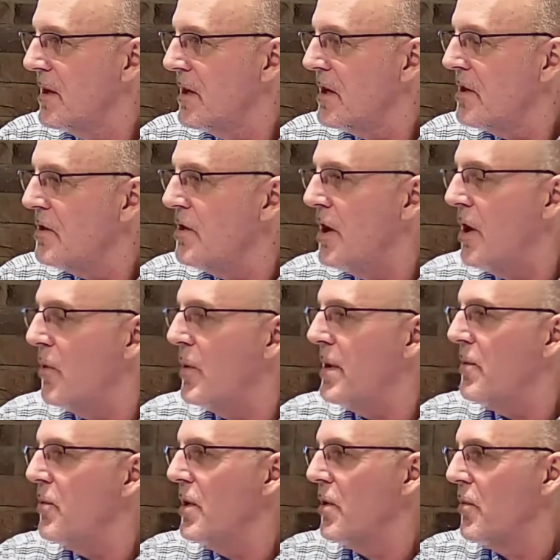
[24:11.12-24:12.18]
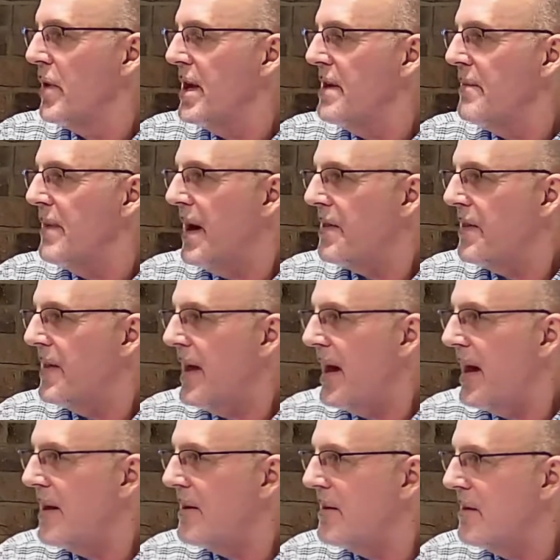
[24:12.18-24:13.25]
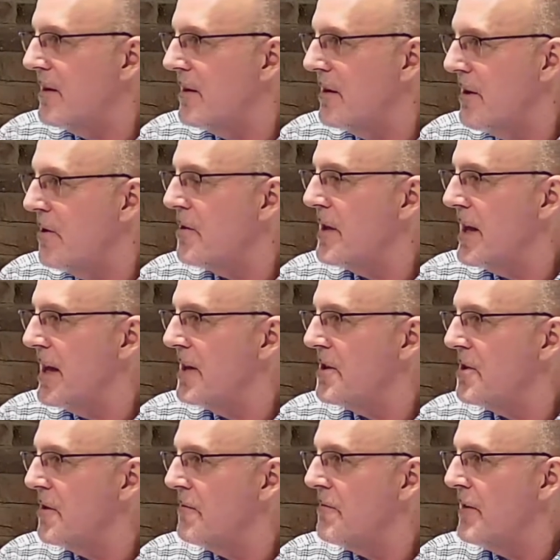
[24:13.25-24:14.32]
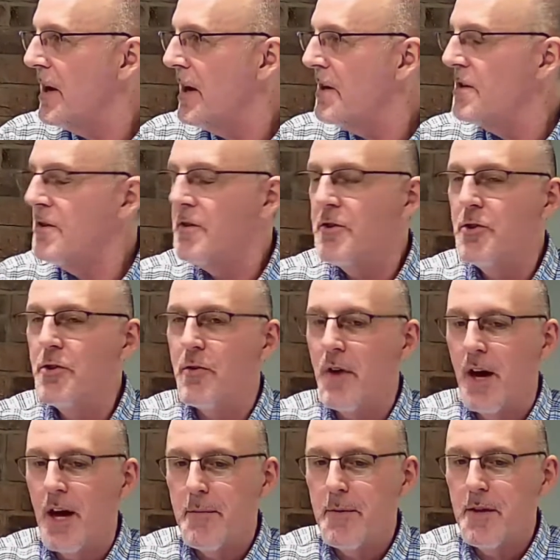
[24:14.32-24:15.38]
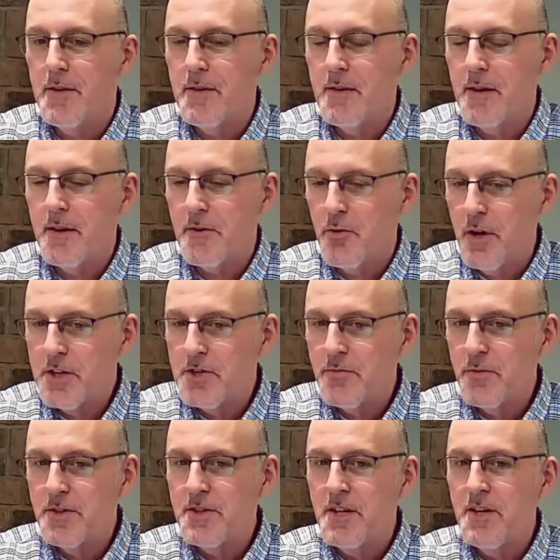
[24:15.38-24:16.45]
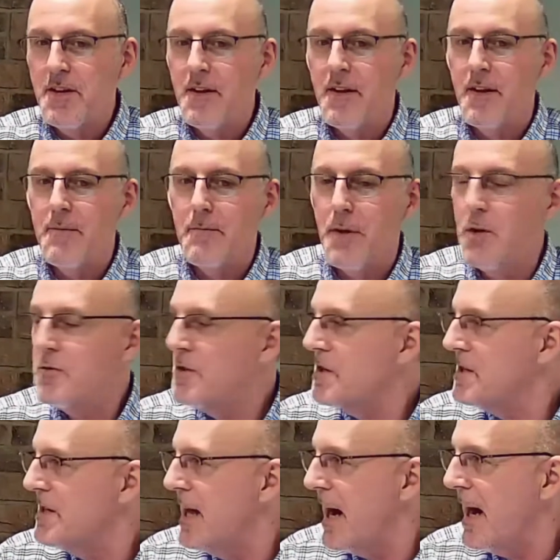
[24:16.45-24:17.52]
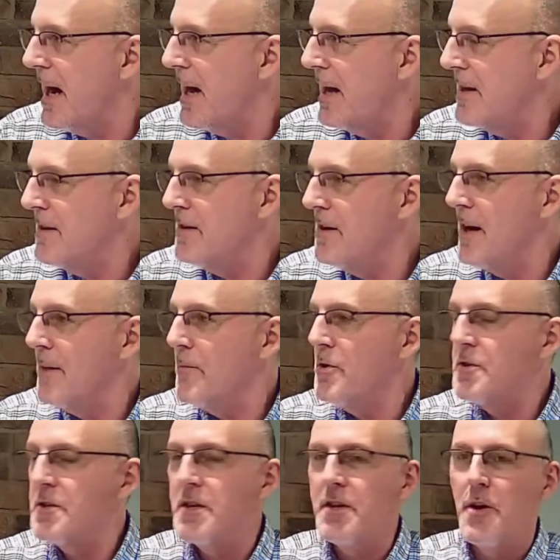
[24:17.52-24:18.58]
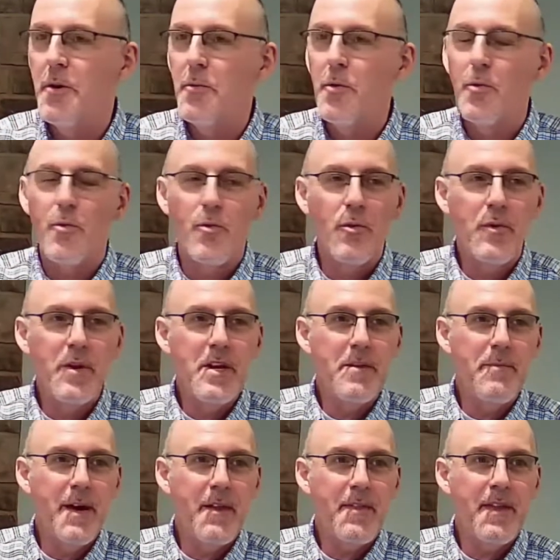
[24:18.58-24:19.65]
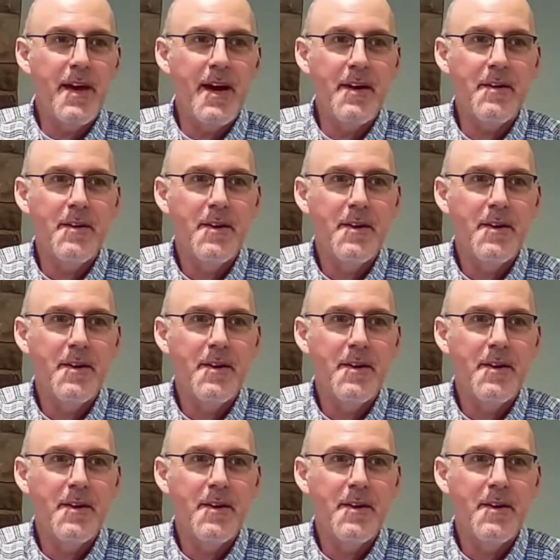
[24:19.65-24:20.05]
No, we'll read about that near the end of Deuteronomy. The question was, did Moses die in Numbers? And no, we'll read about that.